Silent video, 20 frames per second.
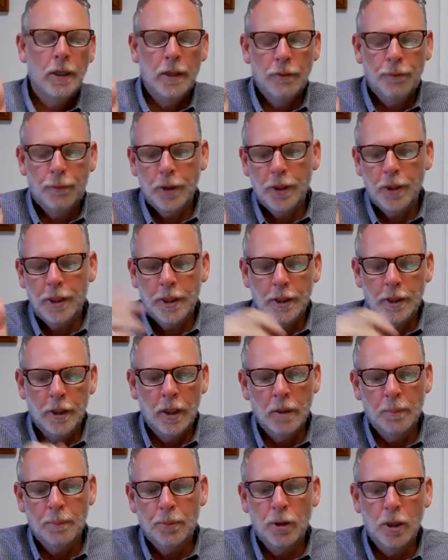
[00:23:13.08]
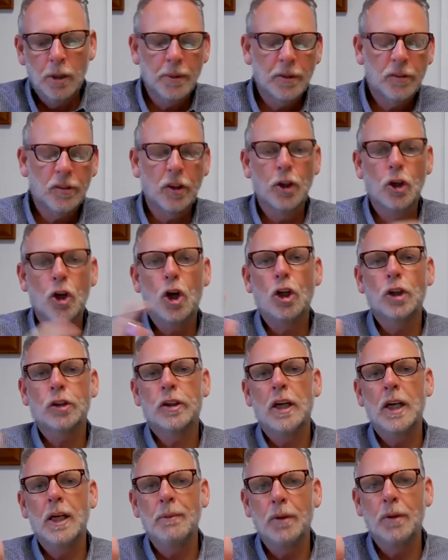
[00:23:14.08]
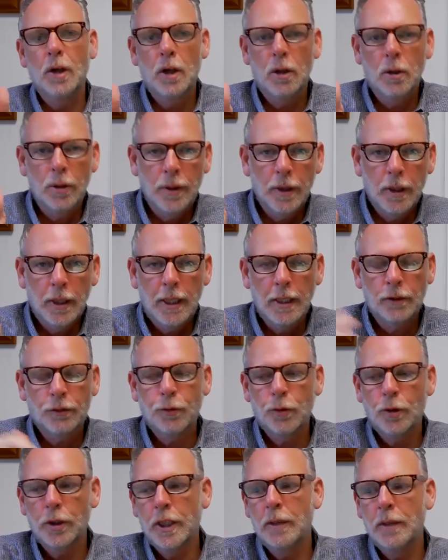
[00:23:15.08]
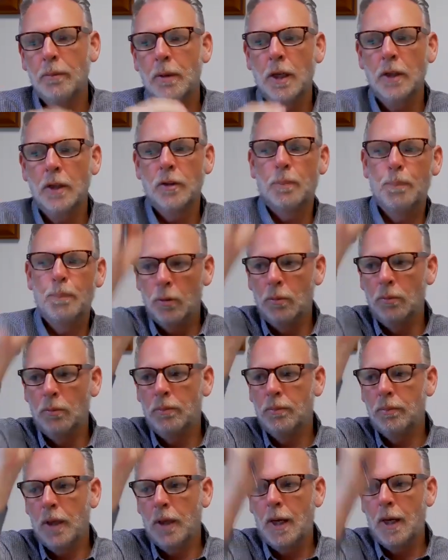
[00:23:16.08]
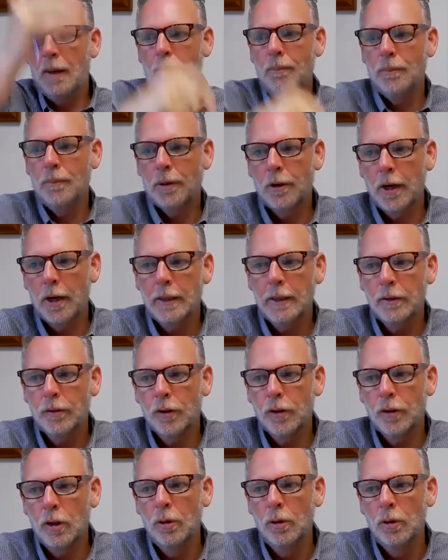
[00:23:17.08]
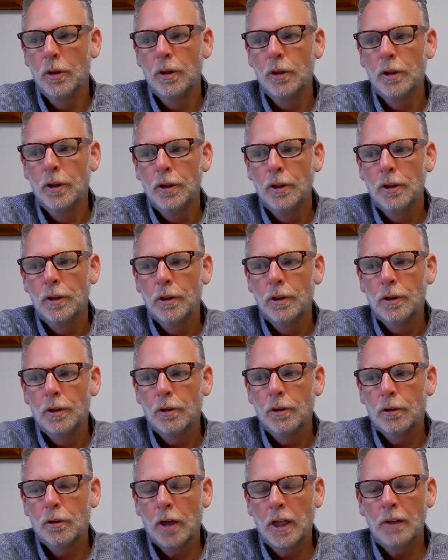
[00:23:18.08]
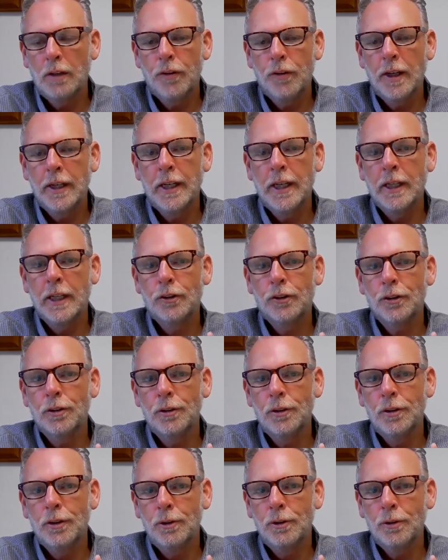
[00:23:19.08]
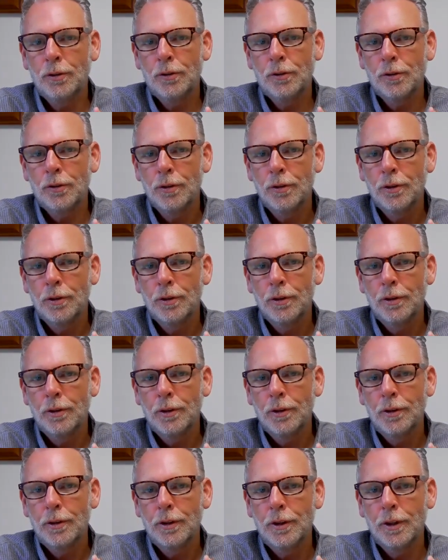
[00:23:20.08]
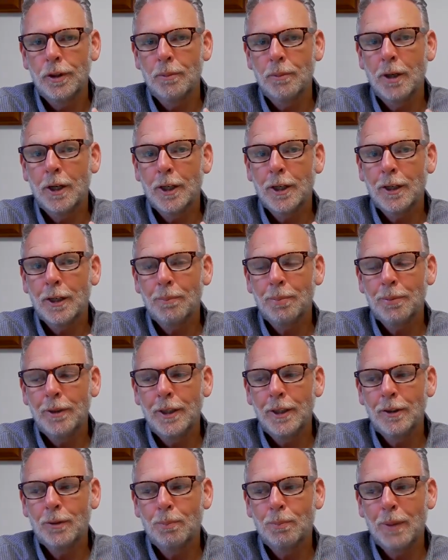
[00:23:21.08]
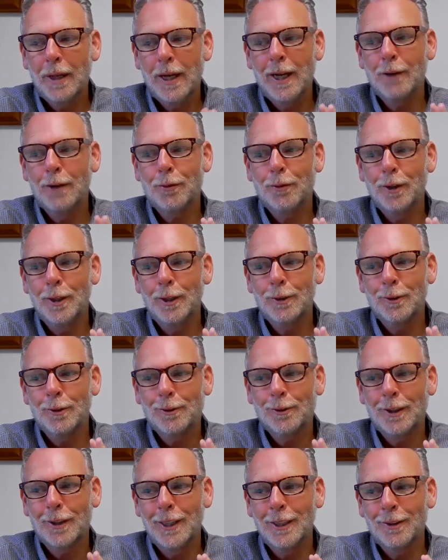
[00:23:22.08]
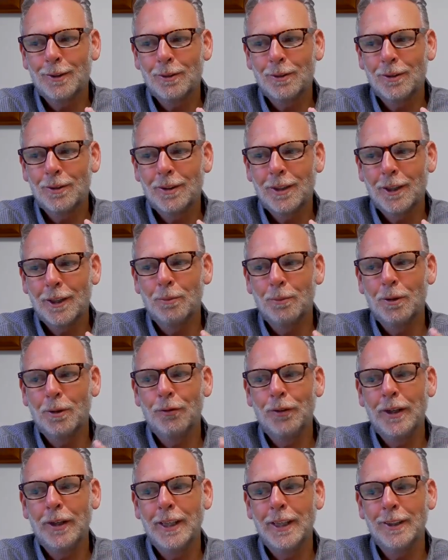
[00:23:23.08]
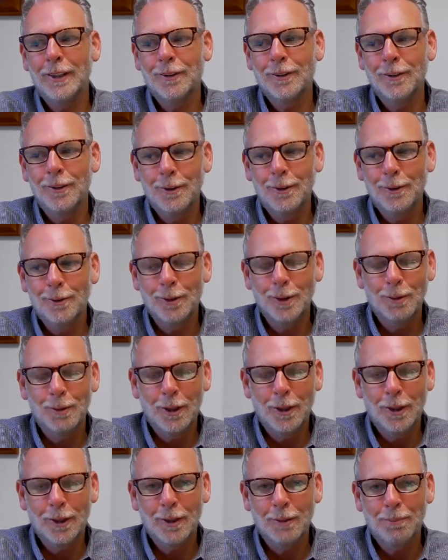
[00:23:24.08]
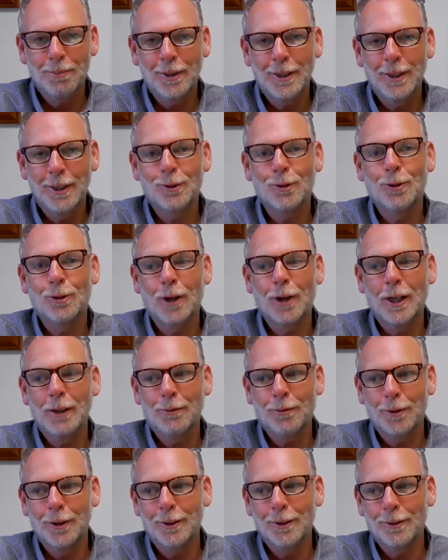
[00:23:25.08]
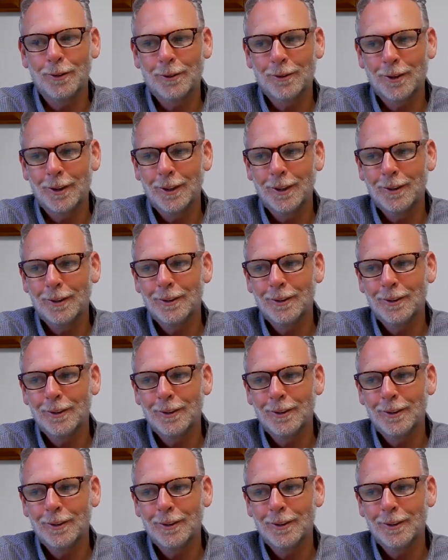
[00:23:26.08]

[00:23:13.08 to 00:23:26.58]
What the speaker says: if we hear unemployment's at an all-time low in the last 48 months, boom, up, correct? So great financial news in the marketplace, bad for interest rates, terrible financial news in the marketplace, great for interest rates.